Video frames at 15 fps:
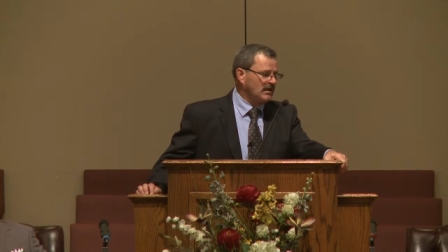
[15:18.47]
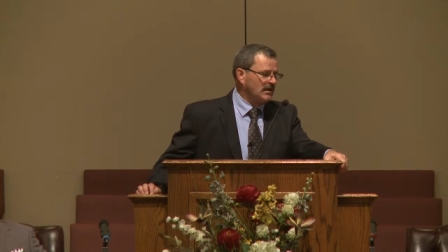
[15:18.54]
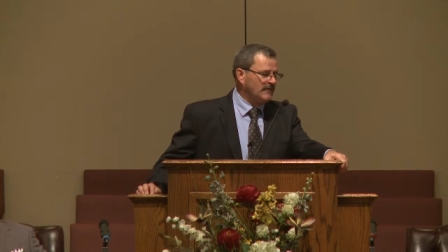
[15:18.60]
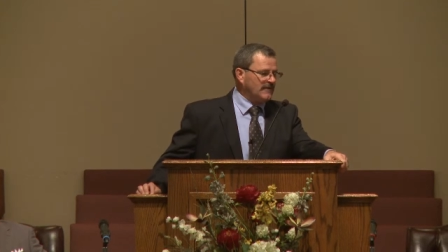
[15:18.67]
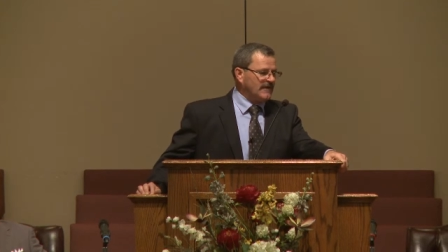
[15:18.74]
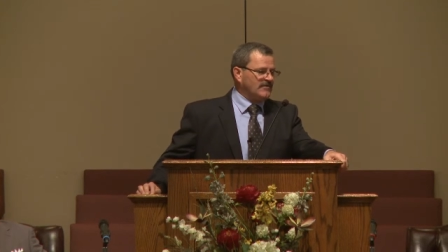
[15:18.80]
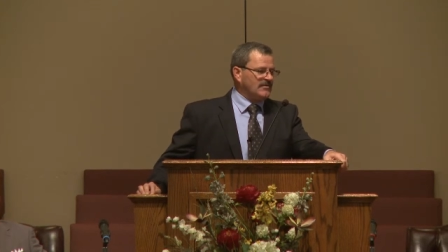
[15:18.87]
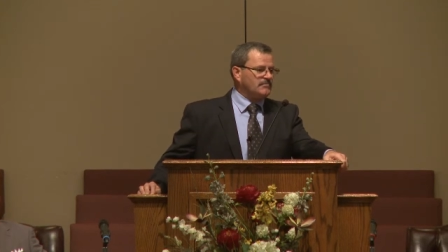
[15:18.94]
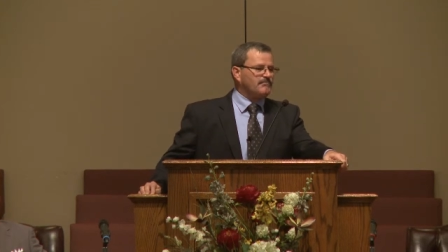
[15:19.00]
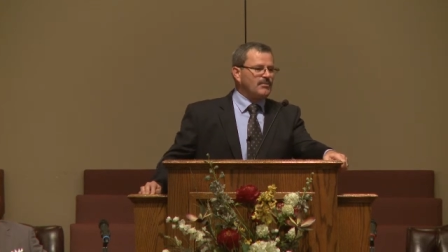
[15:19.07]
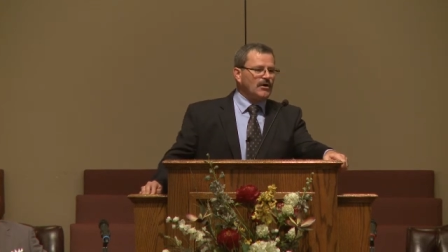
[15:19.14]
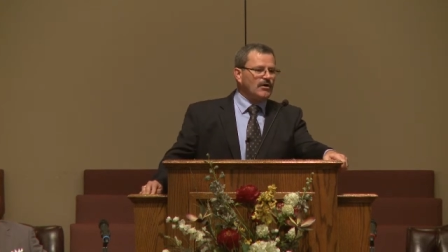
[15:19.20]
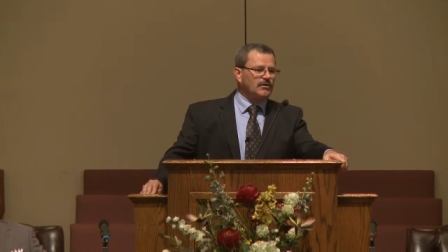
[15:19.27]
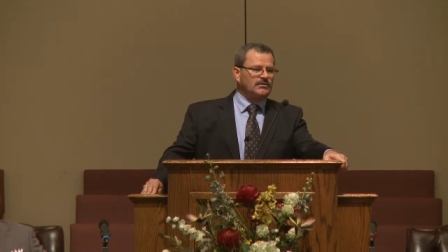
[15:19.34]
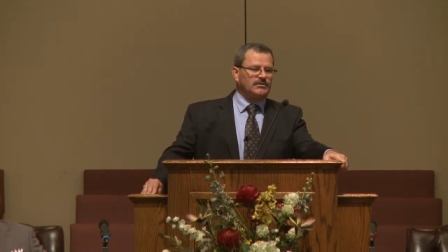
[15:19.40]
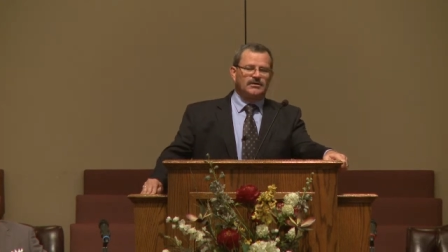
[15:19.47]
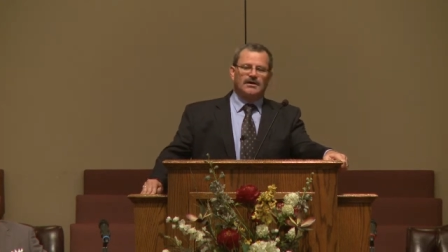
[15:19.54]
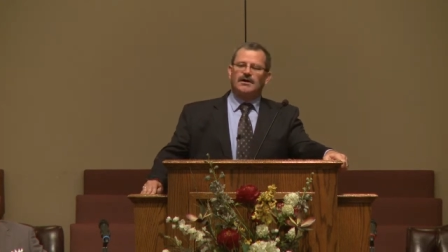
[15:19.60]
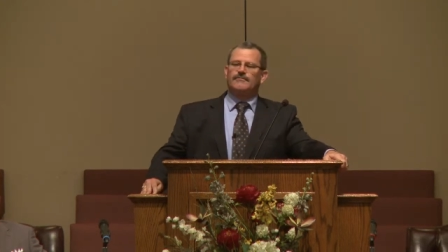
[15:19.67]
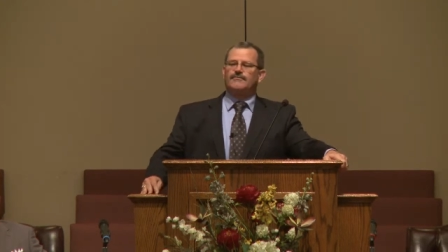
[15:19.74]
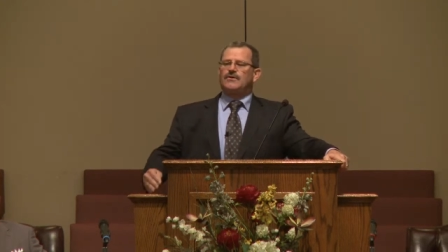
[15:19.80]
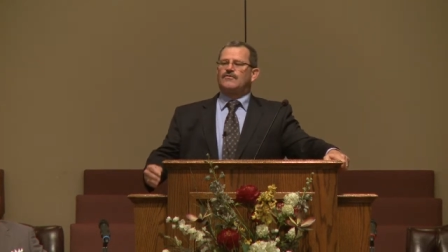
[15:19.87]
than the burden
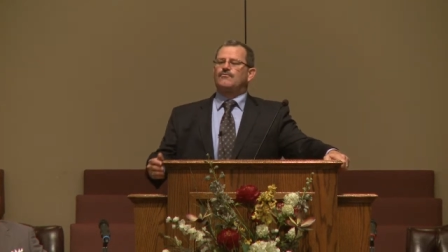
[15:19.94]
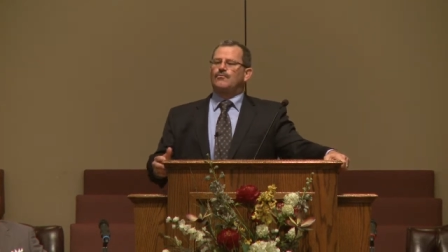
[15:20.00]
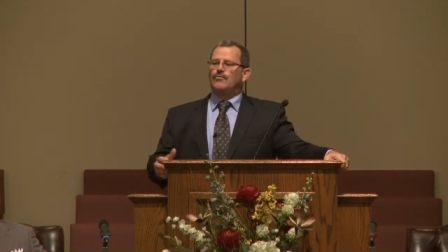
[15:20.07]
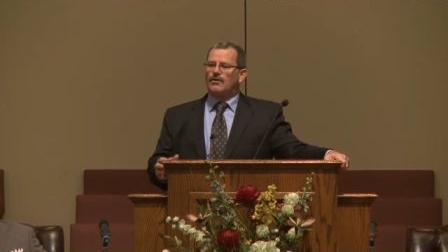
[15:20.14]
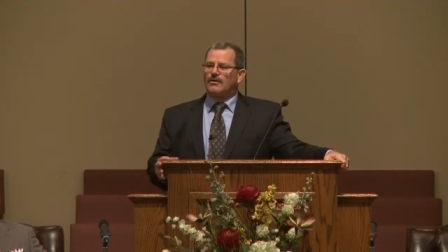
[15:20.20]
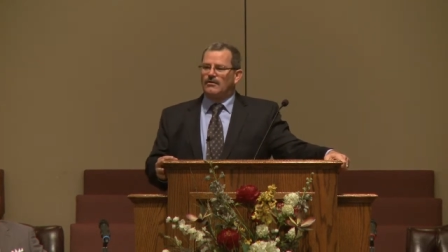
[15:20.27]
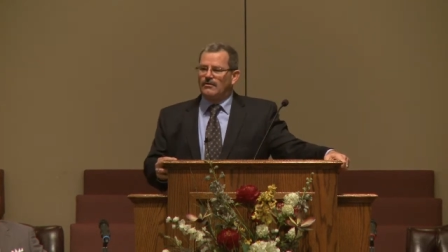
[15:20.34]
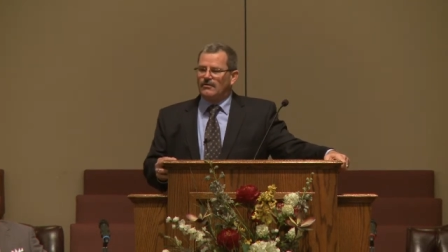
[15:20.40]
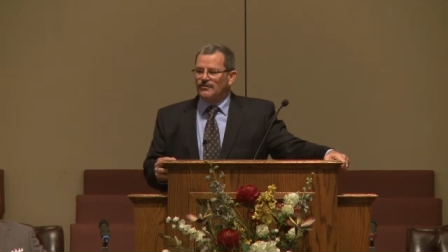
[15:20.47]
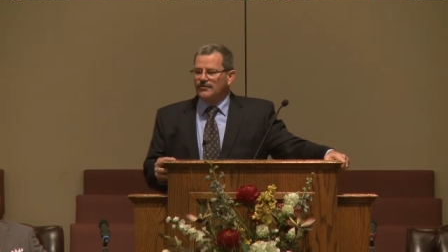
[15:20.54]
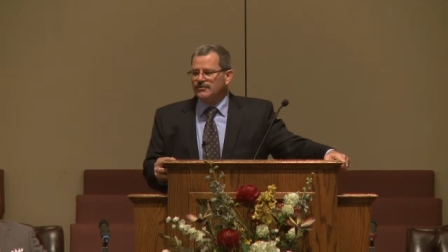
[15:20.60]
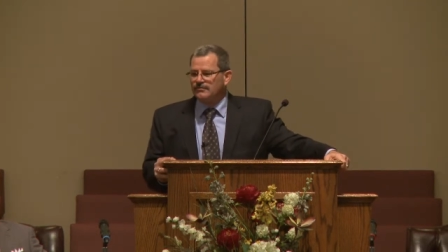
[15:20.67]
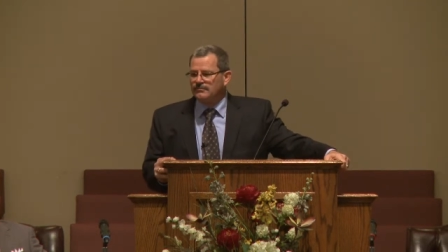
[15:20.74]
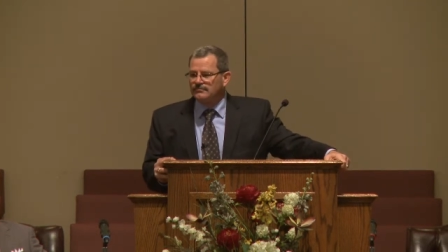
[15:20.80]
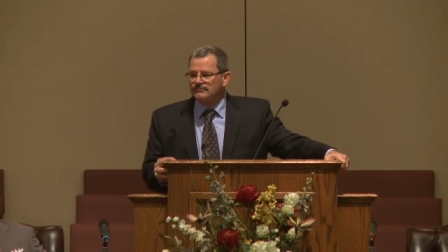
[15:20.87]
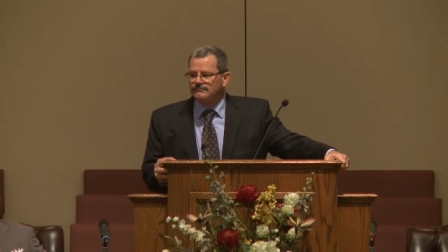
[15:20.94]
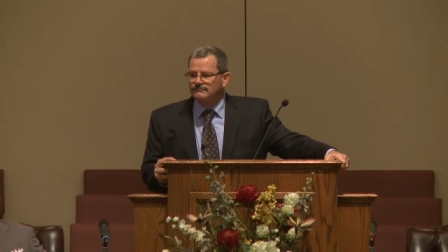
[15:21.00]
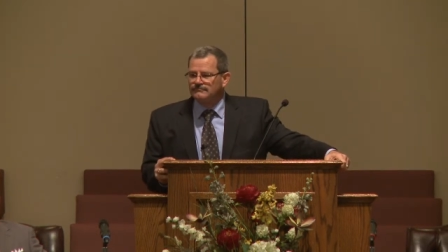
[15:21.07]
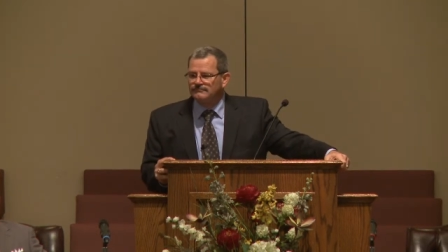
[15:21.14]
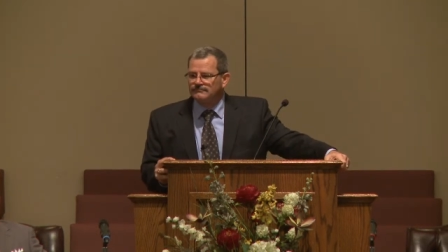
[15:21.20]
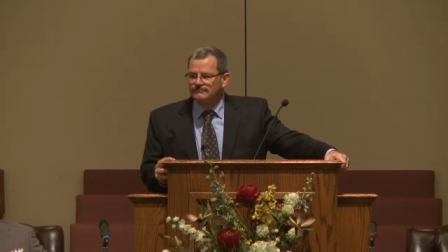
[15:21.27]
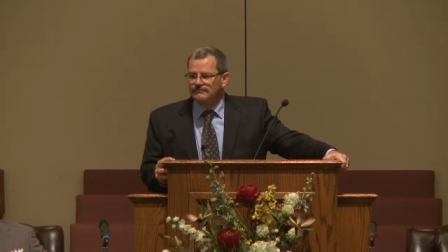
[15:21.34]
of this world
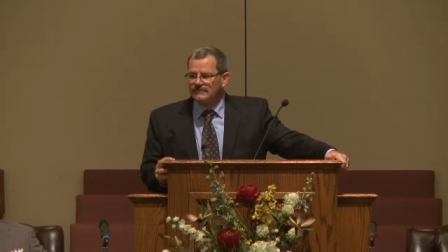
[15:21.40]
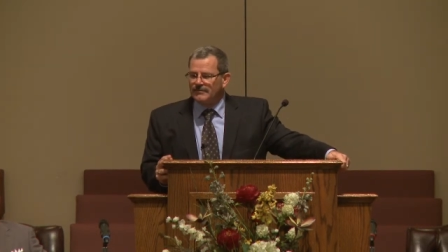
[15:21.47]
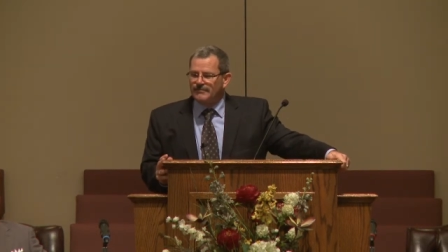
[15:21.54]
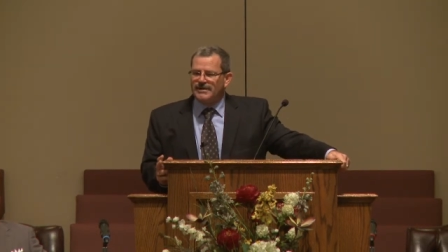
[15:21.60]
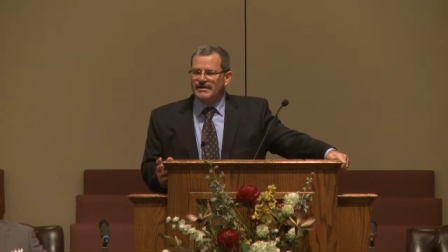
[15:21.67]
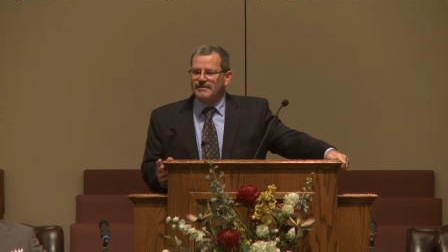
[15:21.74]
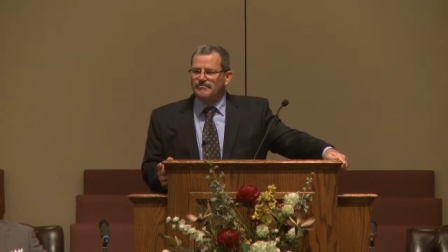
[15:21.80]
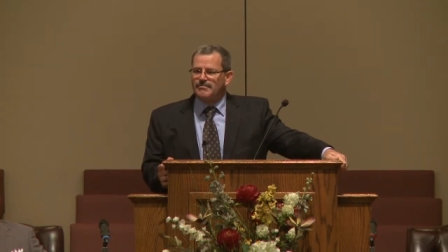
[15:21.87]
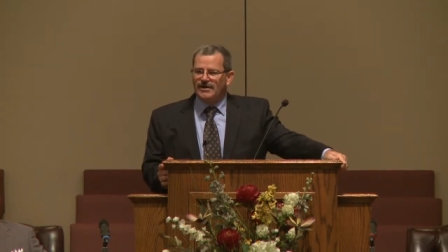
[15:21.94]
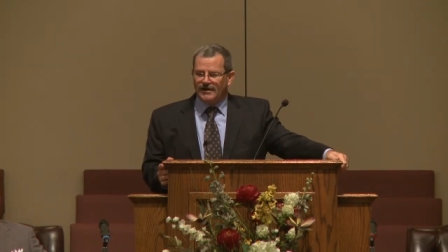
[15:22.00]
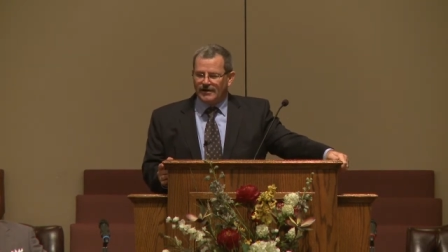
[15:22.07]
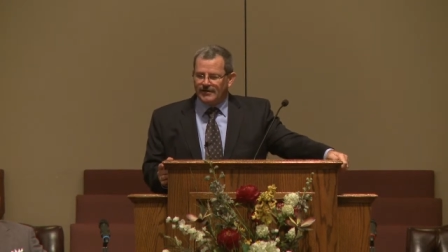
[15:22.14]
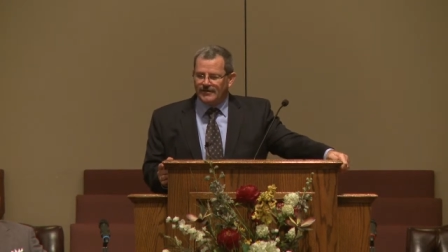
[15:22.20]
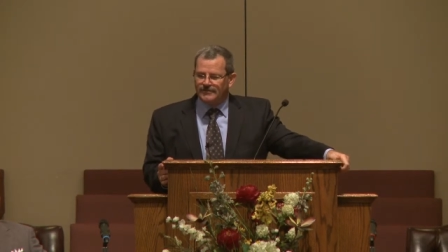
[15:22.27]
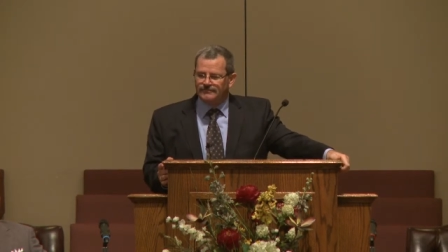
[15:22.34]
to make a buck.